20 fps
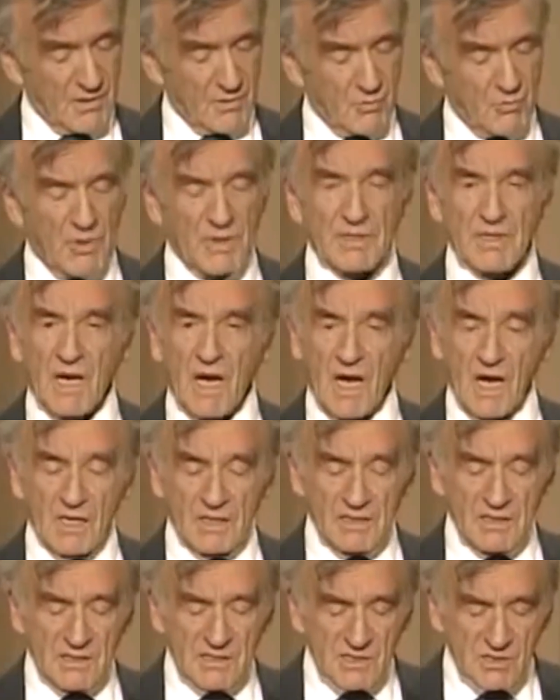What
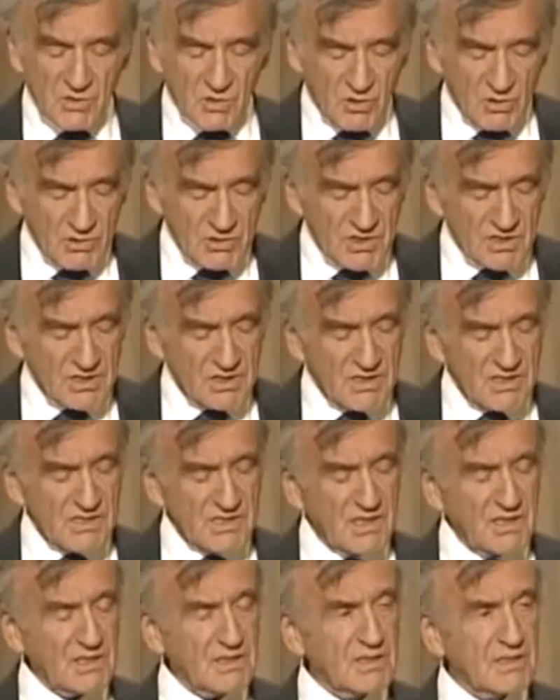are its
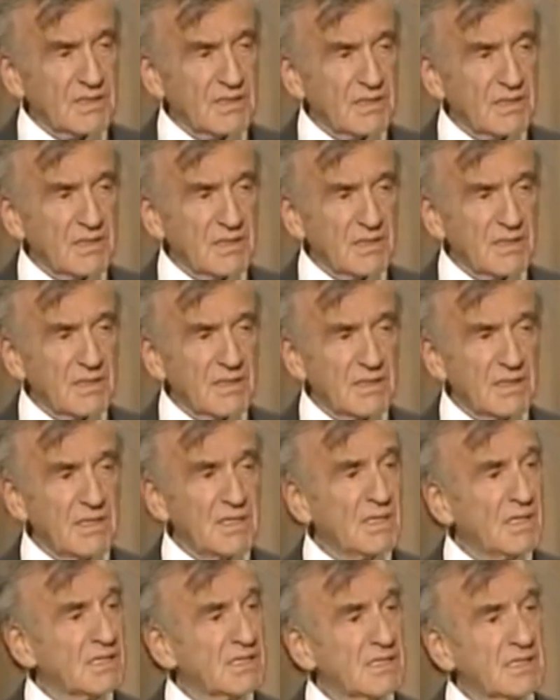causes and
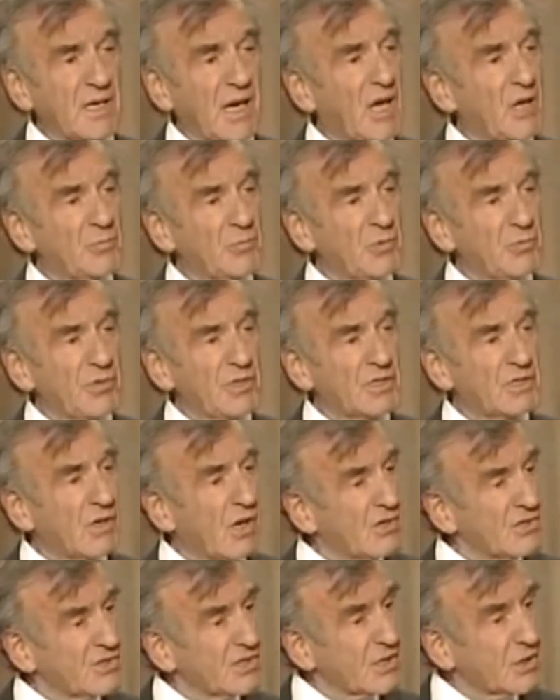inescapable
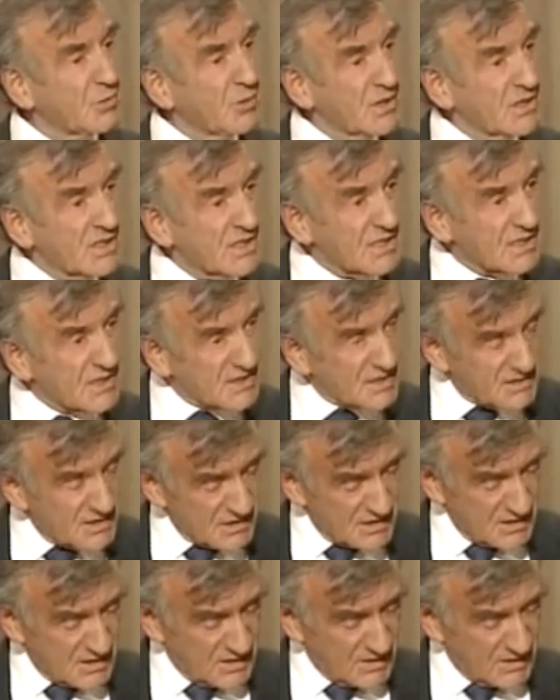consequences?